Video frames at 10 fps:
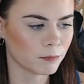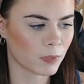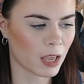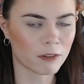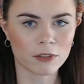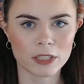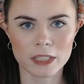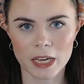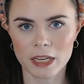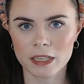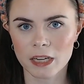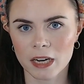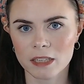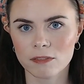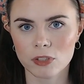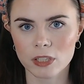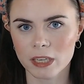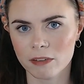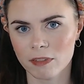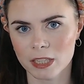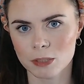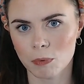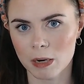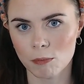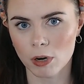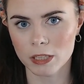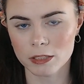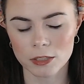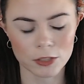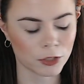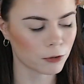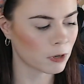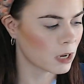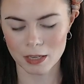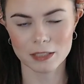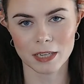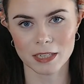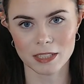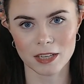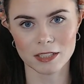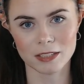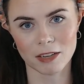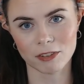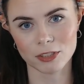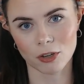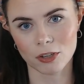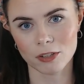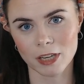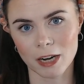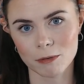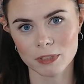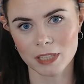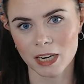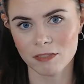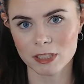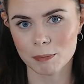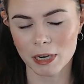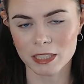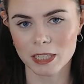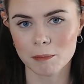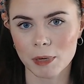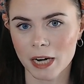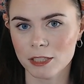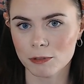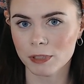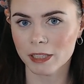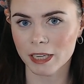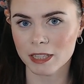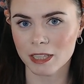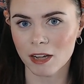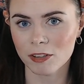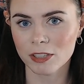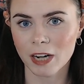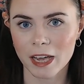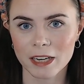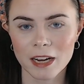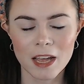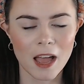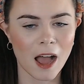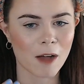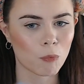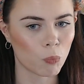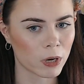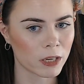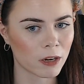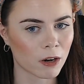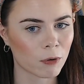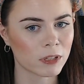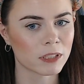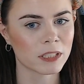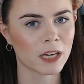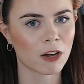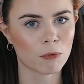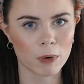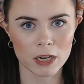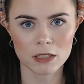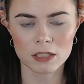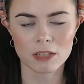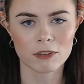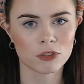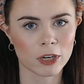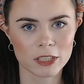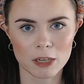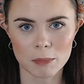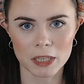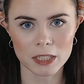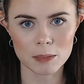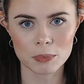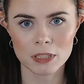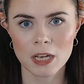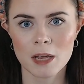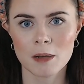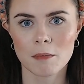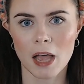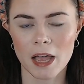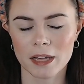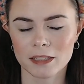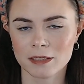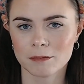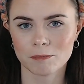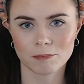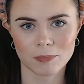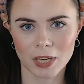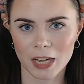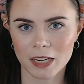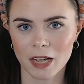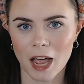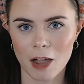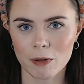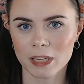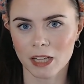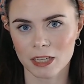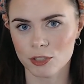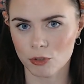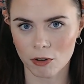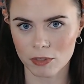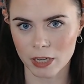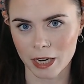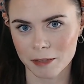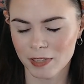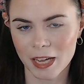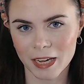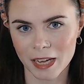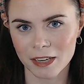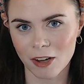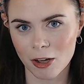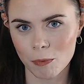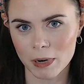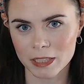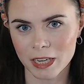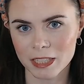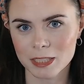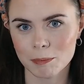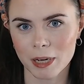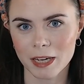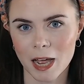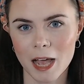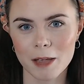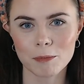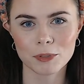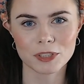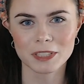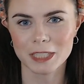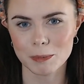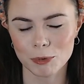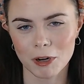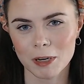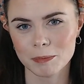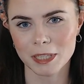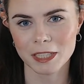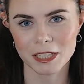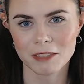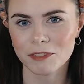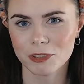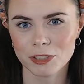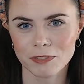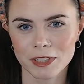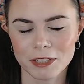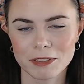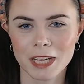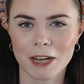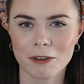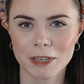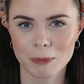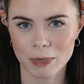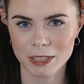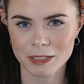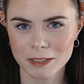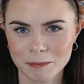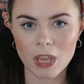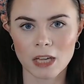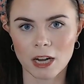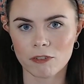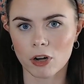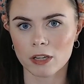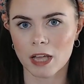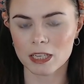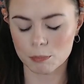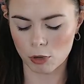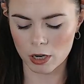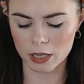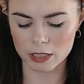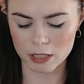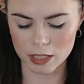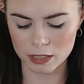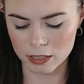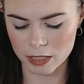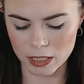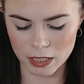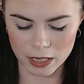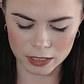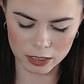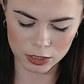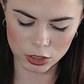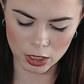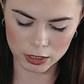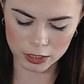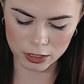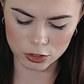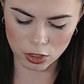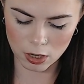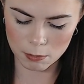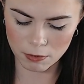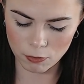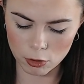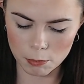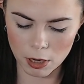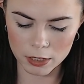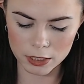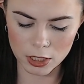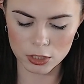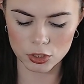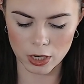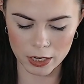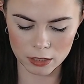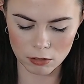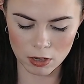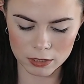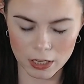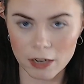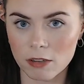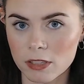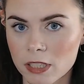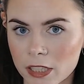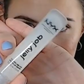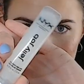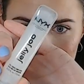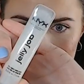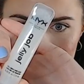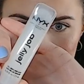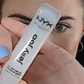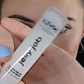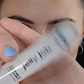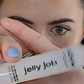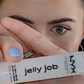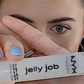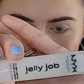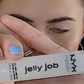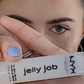everyday kind of look if that's what I'm wanting to do. Because like I said, this is definitely darker than I was kind of expecting, but I do really like the color and we are going to see how it wears, if it dries out my lips, and kind of how it lasts throughout the day. Again, not a wear test, but I will just keep you all updated in future videos how it wears. Now for our last product, this is the NYX Jelly Job Full Bodied Shine Gloss. I got the clear one. The shade name